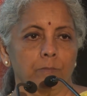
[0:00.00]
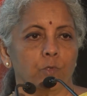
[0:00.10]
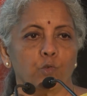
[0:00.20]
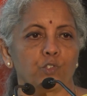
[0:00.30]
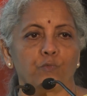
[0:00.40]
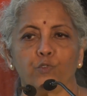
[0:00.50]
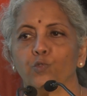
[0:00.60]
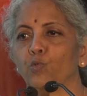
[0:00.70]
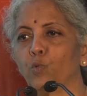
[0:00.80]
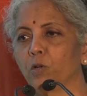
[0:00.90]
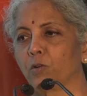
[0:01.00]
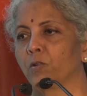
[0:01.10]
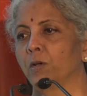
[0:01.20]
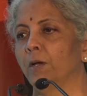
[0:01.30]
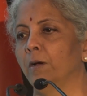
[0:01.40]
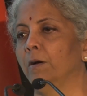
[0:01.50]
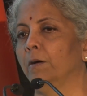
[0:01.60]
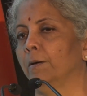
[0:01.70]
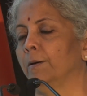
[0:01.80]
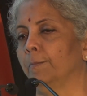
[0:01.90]
Those of you who
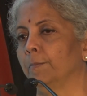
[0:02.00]
are